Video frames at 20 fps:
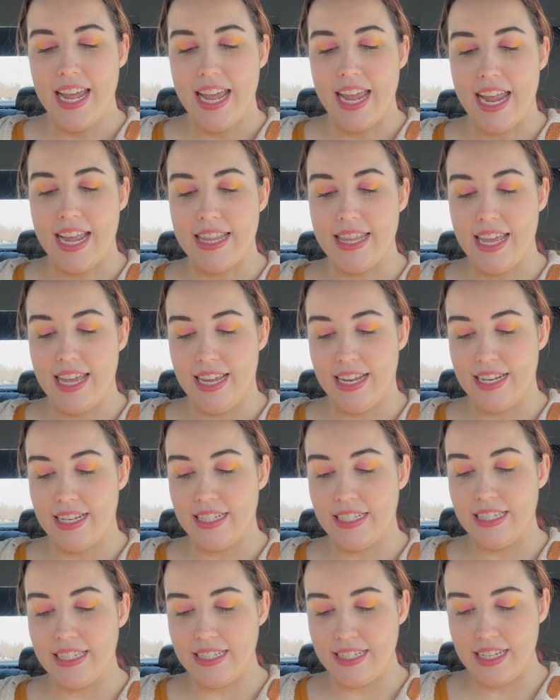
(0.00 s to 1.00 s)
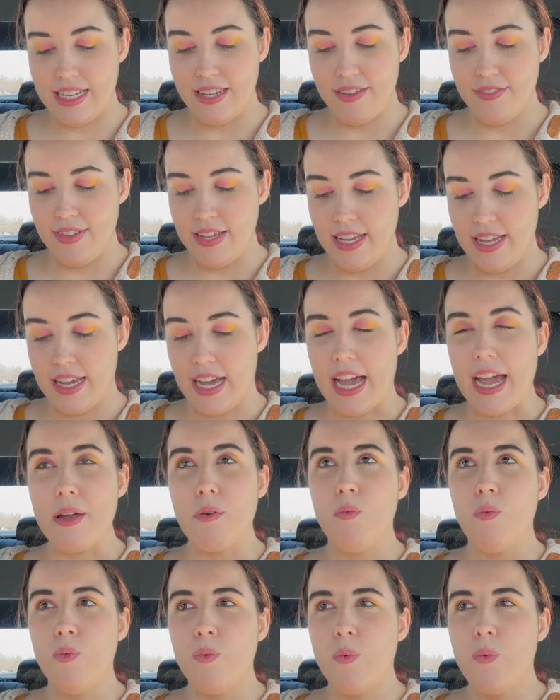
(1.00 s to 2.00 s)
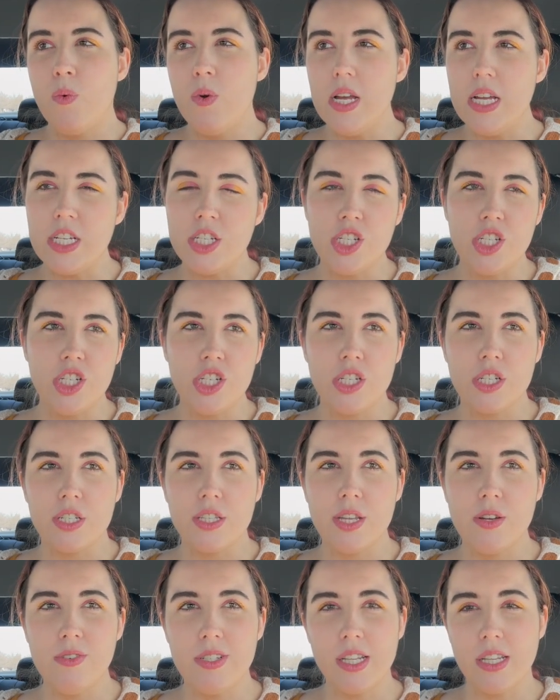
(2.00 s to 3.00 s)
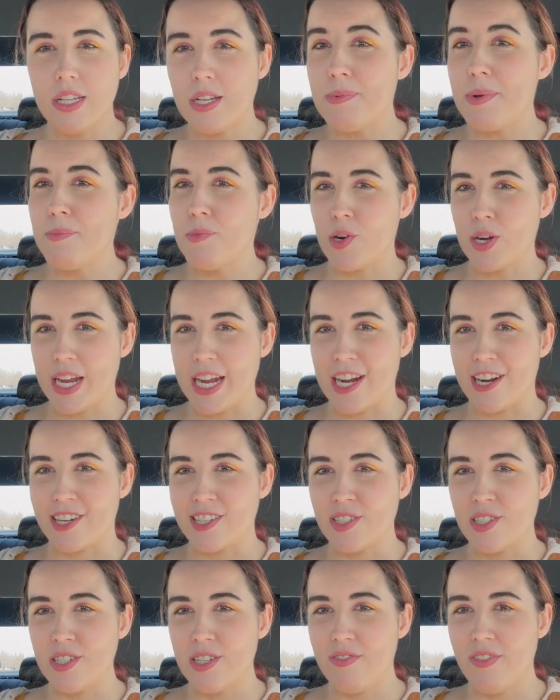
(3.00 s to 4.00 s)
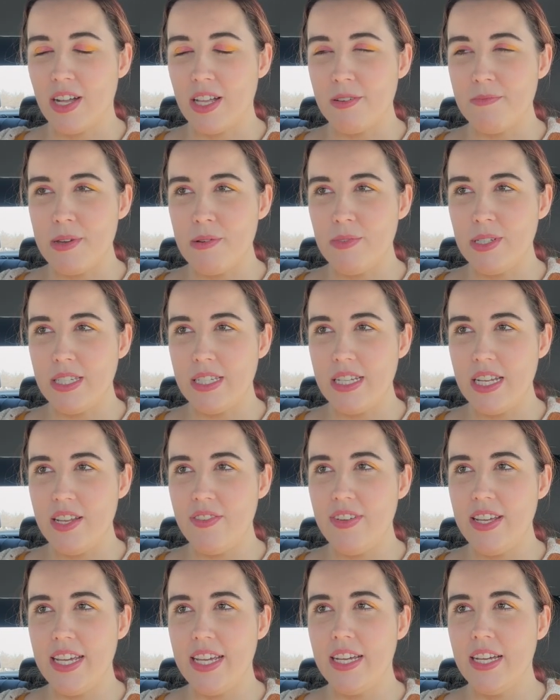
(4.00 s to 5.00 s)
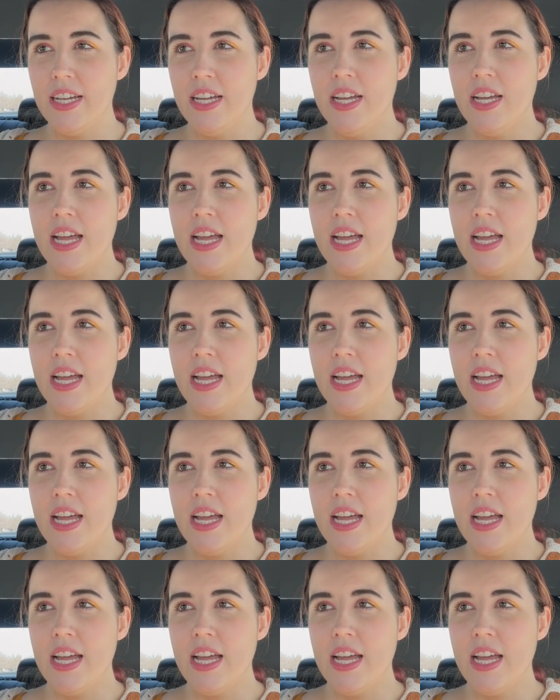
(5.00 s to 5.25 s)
And then Stevie, I wish there was a little bit more character development with Stevie.